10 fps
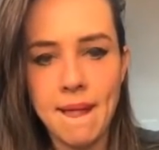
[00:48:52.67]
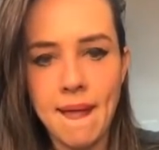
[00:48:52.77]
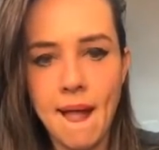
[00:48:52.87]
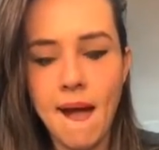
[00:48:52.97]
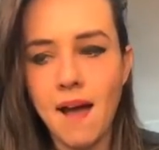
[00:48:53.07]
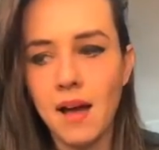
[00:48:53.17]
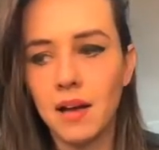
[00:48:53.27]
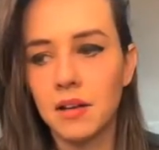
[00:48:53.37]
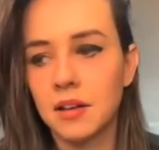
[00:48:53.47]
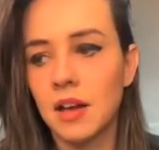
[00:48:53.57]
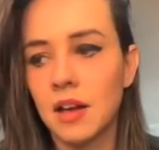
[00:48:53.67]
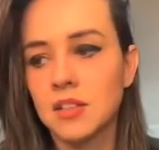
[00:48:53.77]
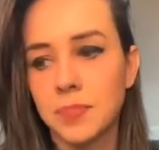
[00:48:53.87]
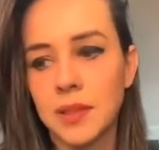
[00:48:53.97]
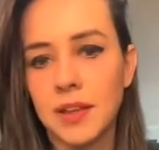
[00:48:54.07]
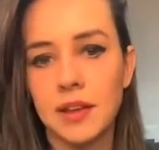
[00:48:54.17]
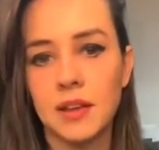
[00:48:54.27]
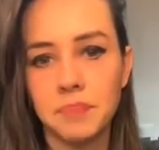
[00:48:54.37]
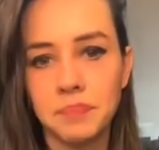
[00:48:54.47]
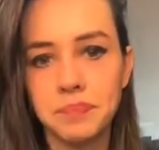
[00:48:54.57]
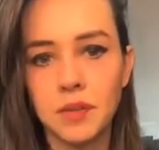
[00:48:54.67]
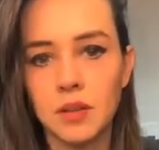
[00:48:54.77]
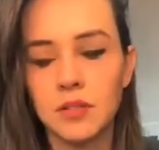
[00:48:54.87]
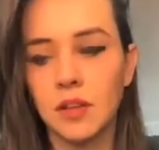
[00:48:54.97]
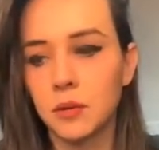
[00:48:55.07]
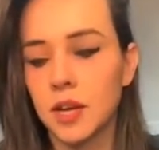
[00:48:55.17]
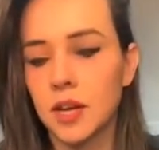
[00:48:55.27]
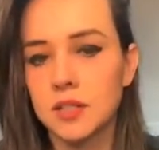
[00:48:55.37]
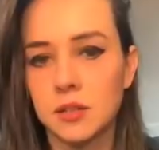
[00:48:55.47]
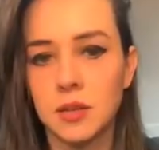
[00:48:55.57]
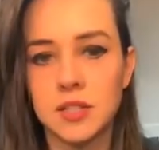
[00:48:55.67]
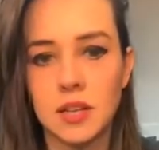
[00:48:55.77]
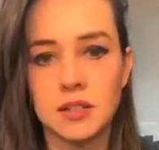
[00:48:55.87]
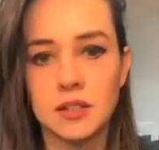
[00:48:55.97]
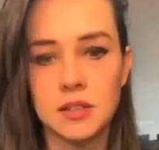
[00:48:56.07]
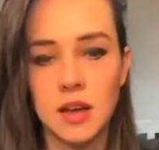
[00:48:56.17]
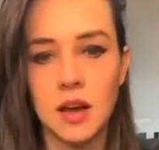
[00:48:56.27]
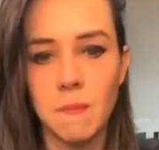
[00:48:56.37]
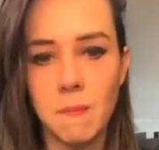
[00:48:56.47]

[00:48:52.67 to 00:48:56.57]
Yeah, I also play The Tweakers on my sets. Yeah,